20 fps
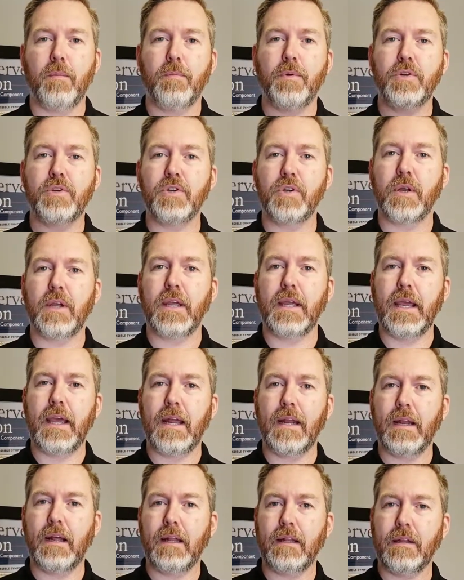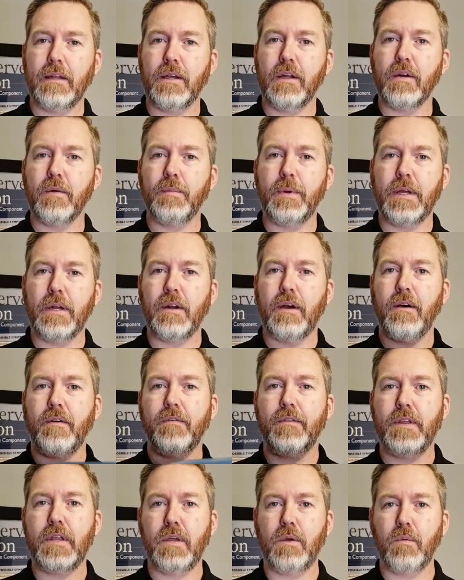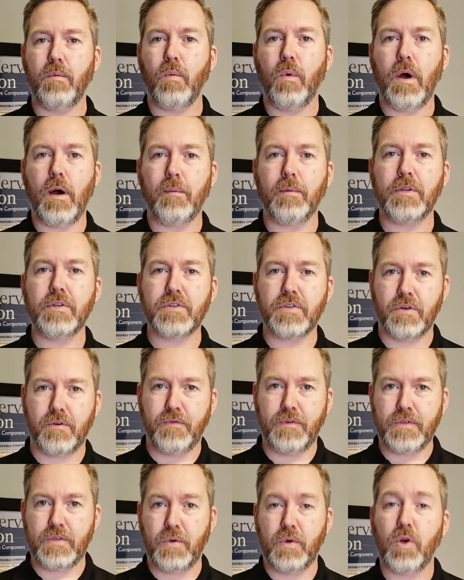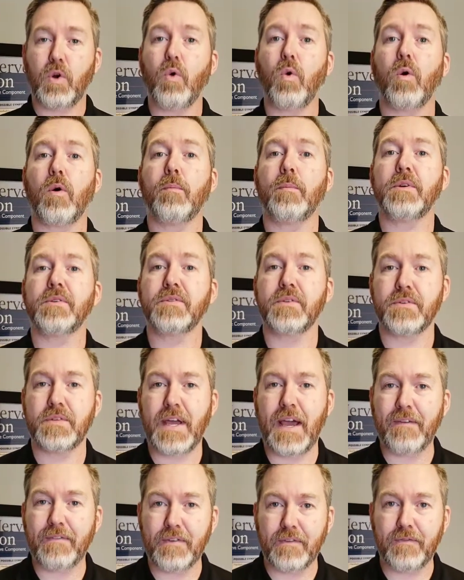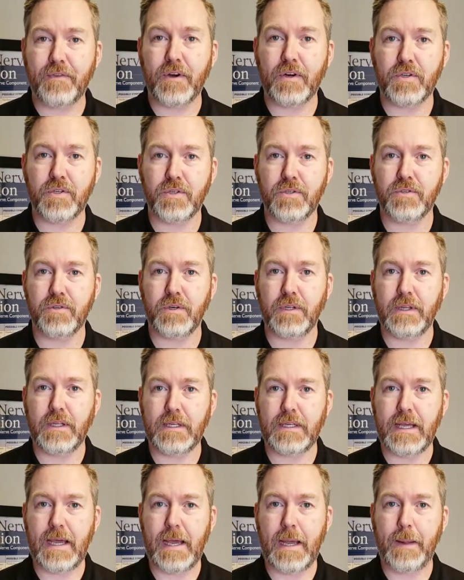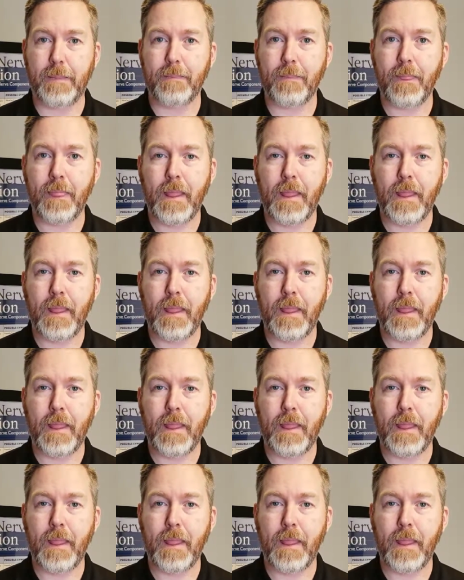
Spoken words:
but you can get a little bit of the wobbly surface so your core muscles have to function during the day.